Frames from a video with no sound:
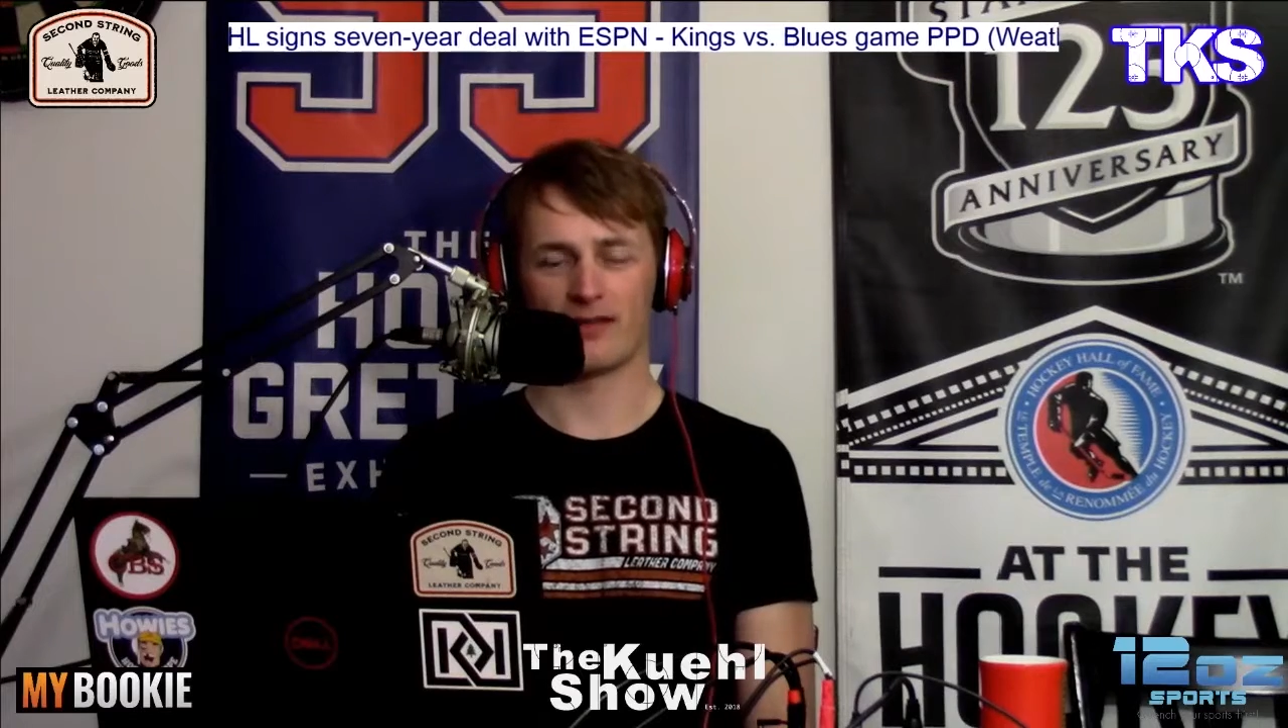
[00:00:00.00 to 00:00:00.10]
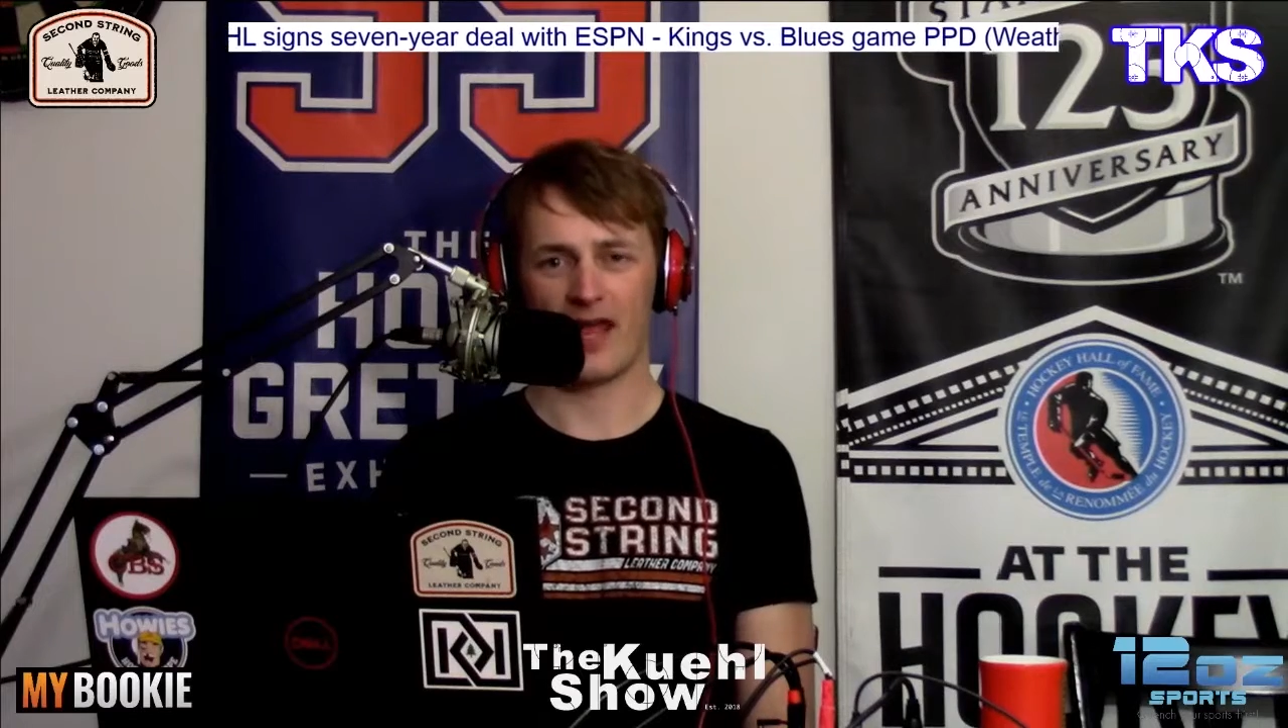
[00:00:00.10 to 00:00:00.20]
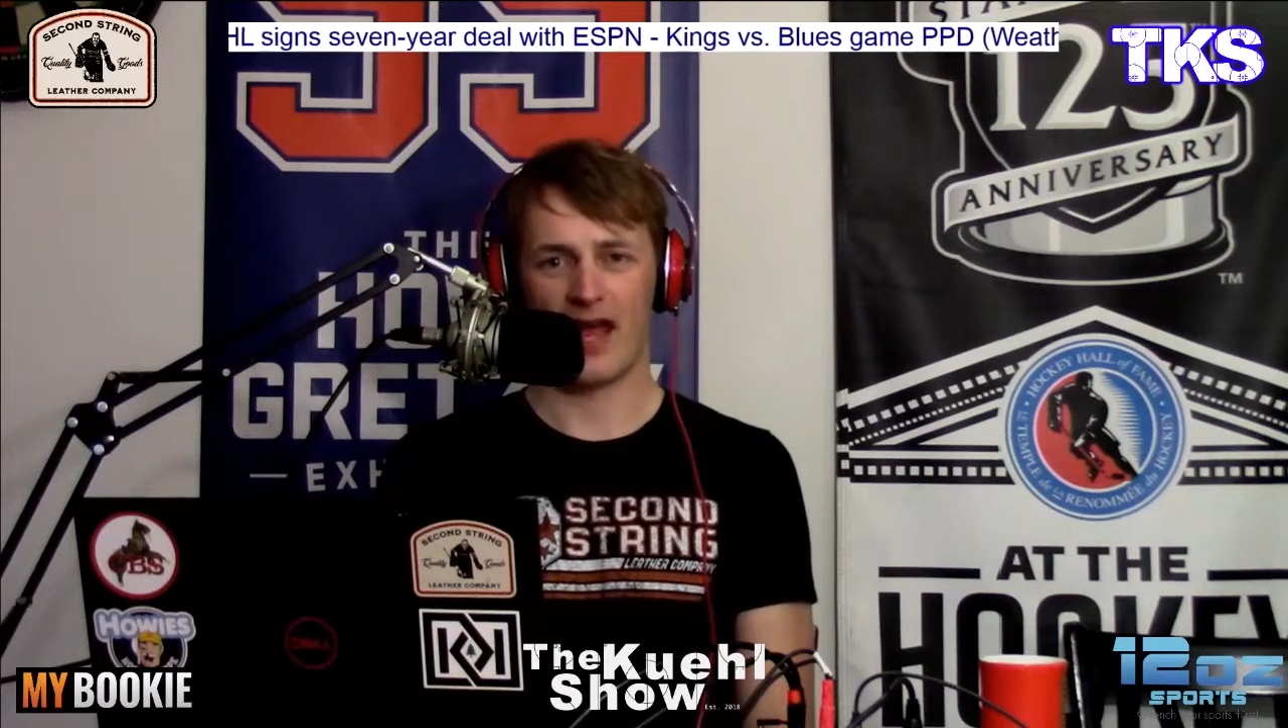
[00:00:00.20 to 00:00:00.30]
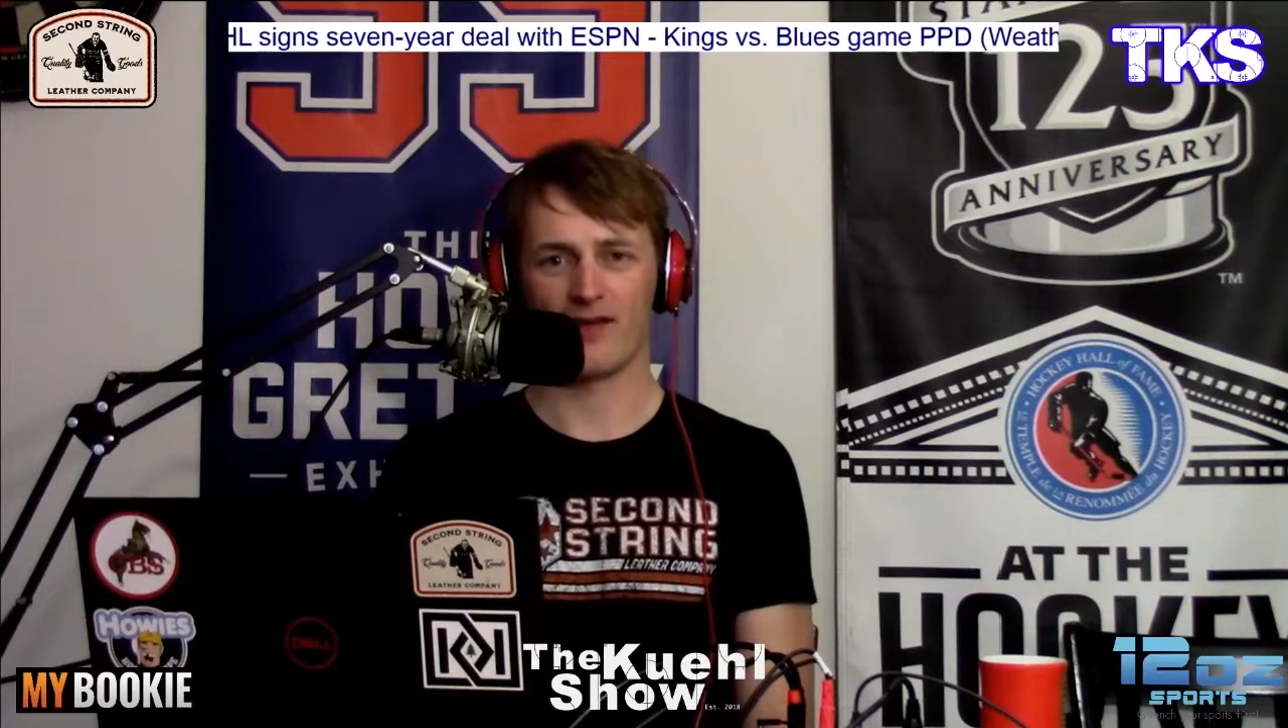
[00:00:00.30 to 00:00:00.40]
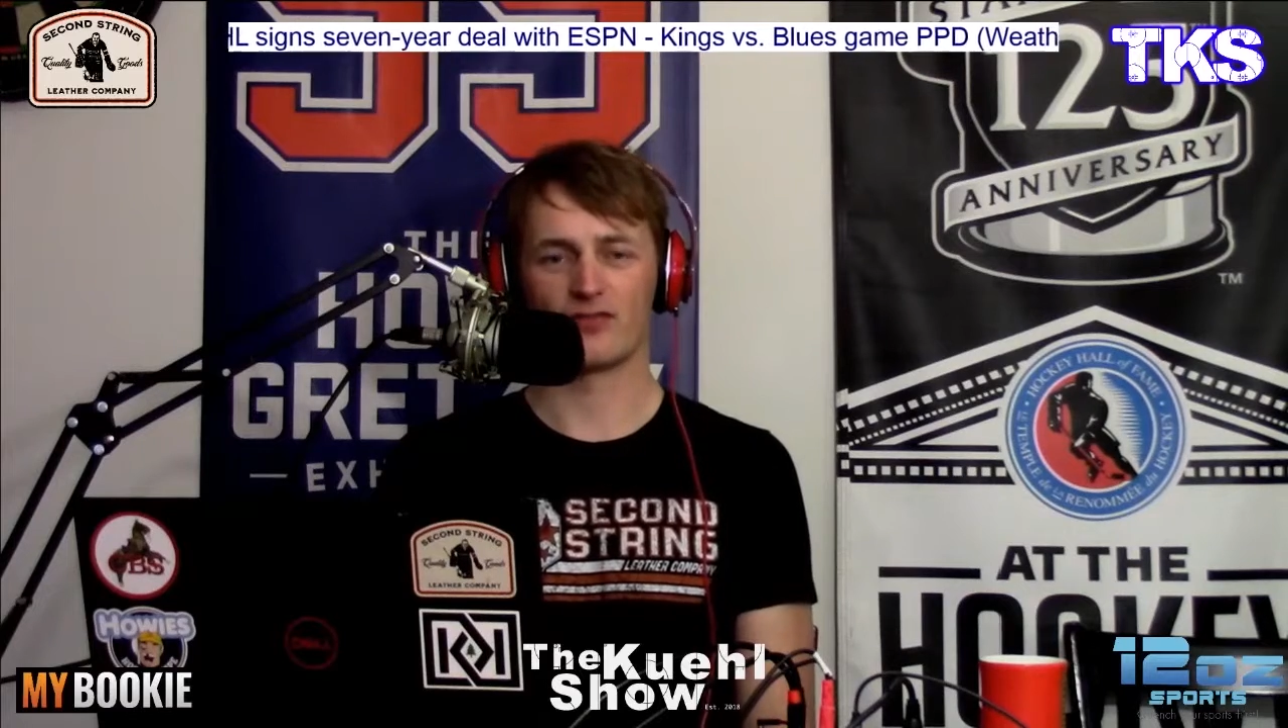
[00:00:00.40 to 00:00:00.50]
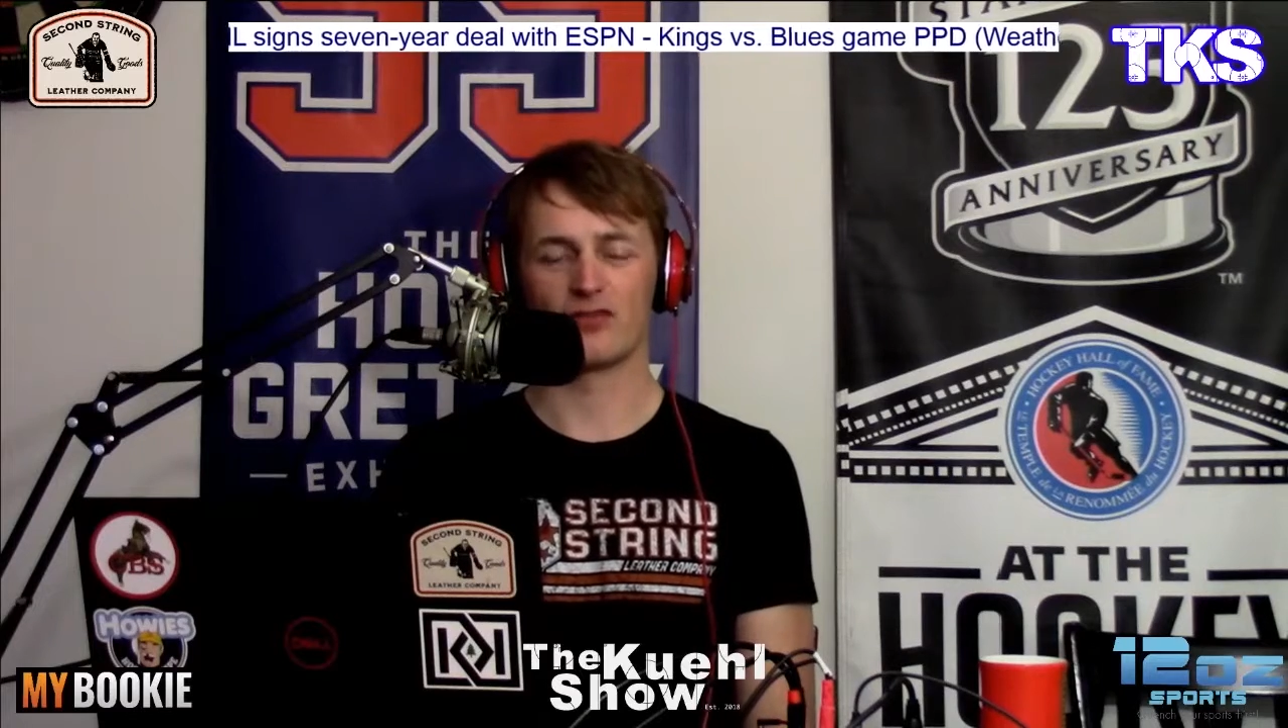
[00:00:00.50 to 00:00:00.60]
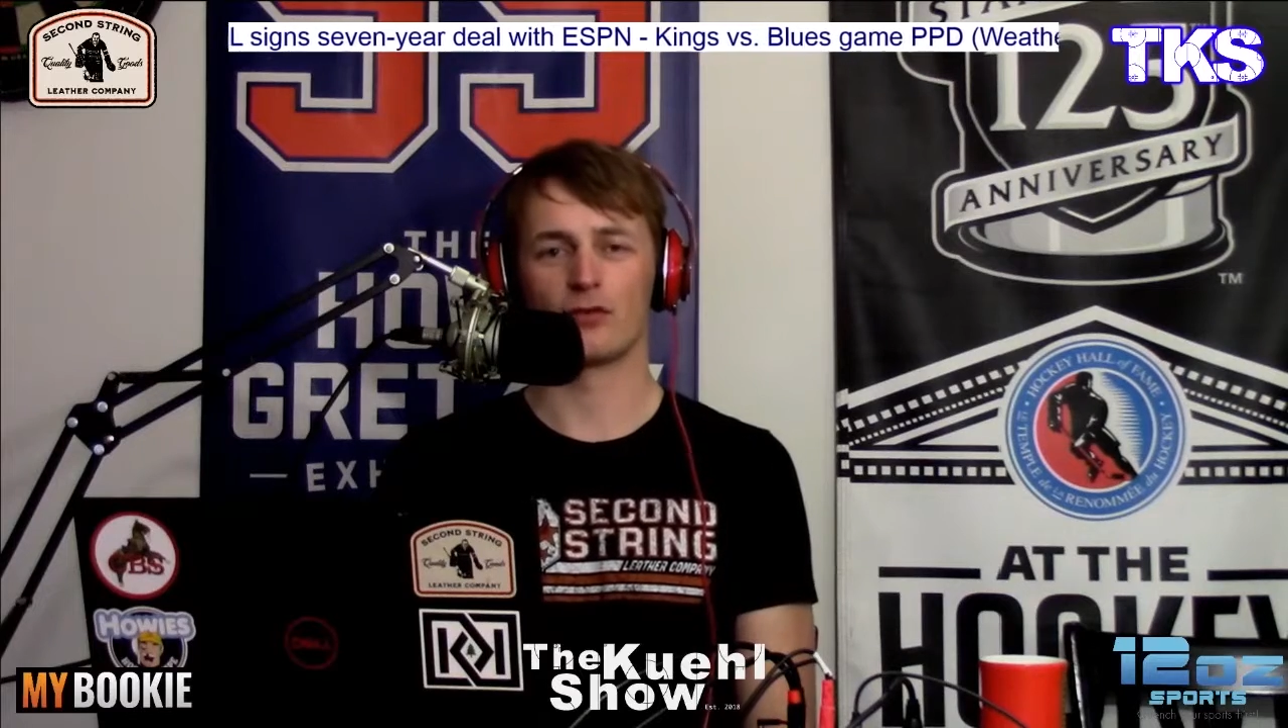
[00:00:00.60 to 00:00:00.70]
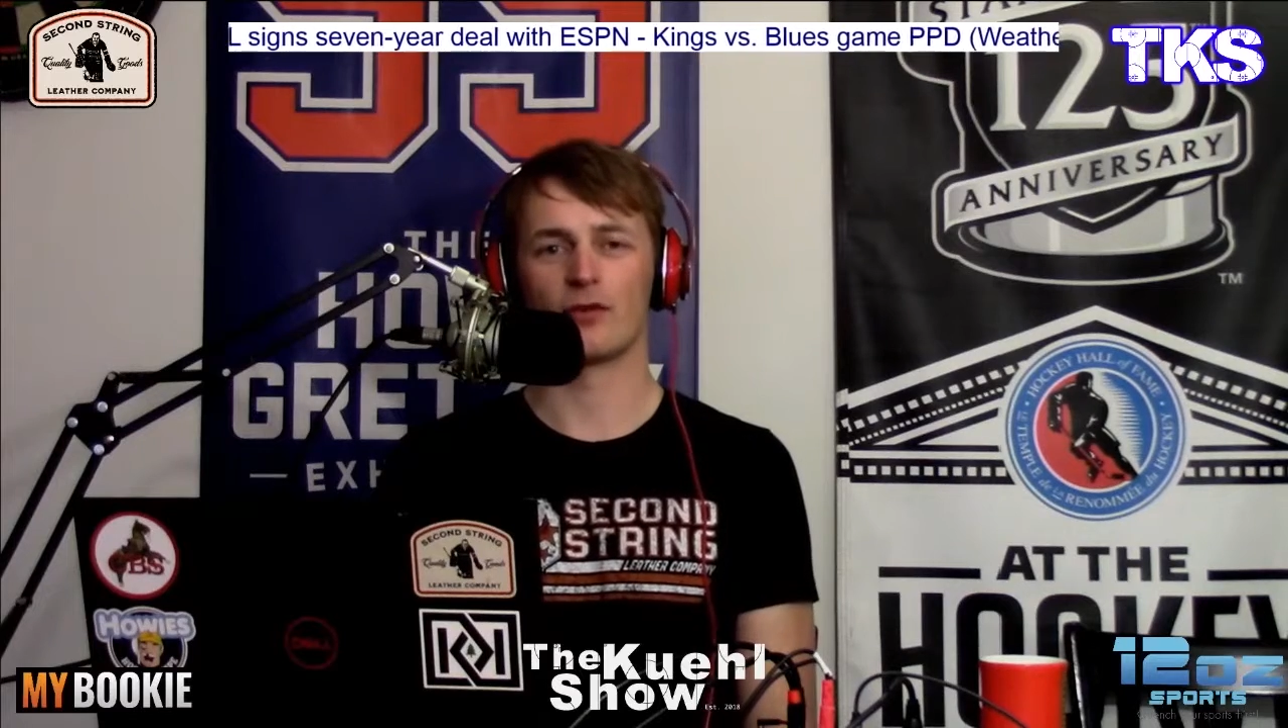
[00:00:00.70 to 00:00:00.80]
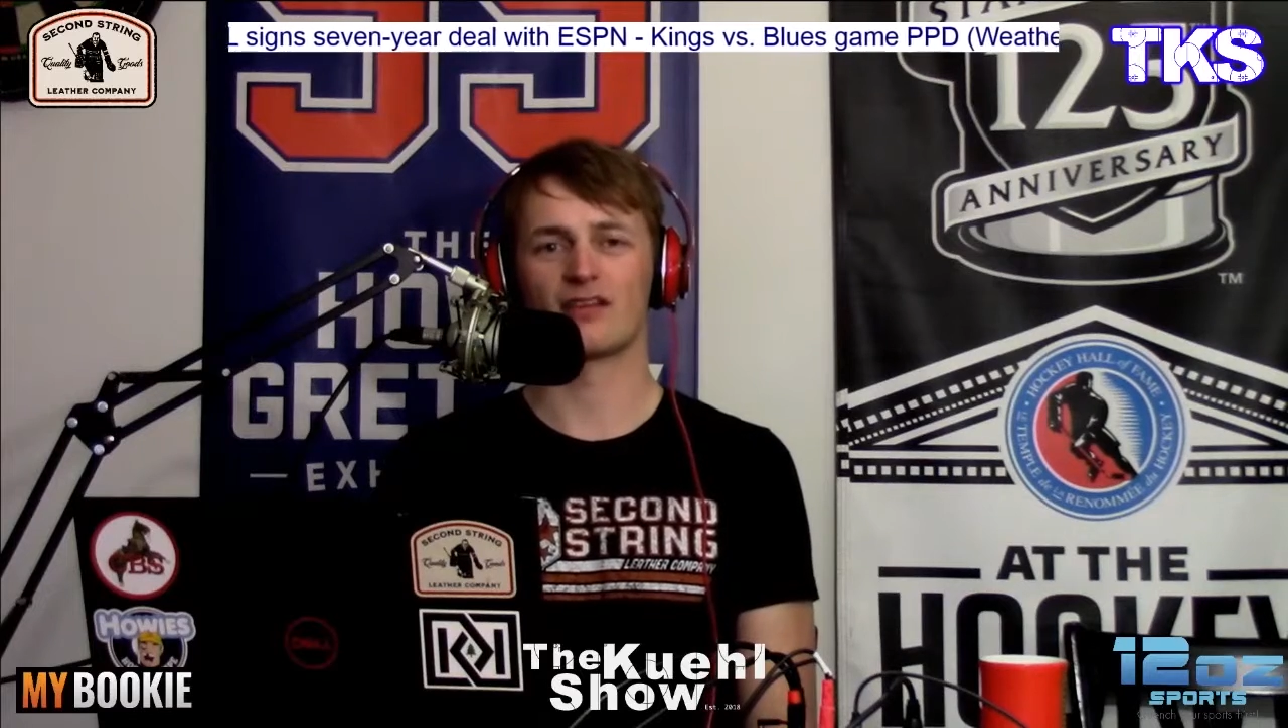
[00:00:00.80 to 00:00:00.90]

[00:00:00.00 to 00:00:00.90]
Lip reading: They have to